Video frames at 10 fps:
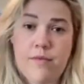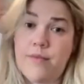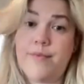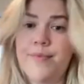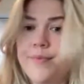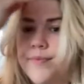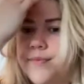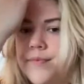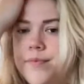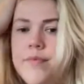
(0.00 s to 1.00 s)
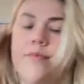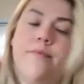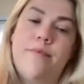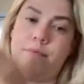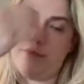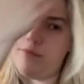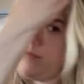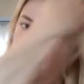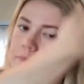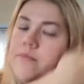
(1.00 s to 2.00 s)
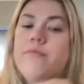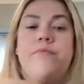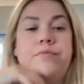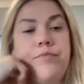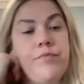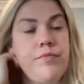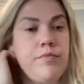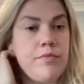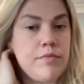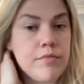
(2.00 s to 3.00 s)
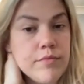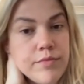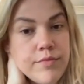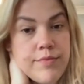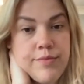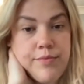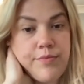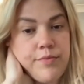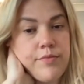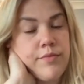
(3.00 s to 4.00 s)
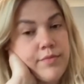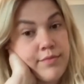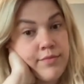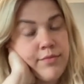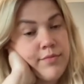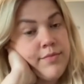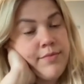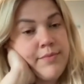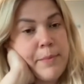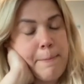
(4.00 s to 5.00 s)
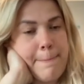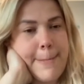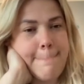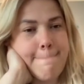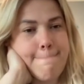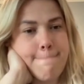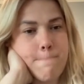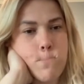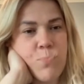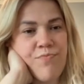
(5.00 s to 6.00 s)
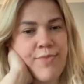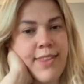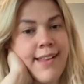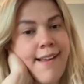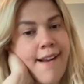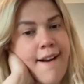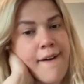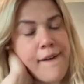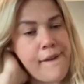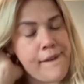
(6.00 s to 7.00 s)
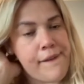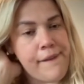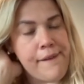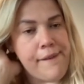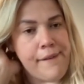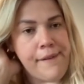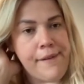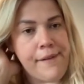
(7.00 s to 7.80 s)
(not speaking)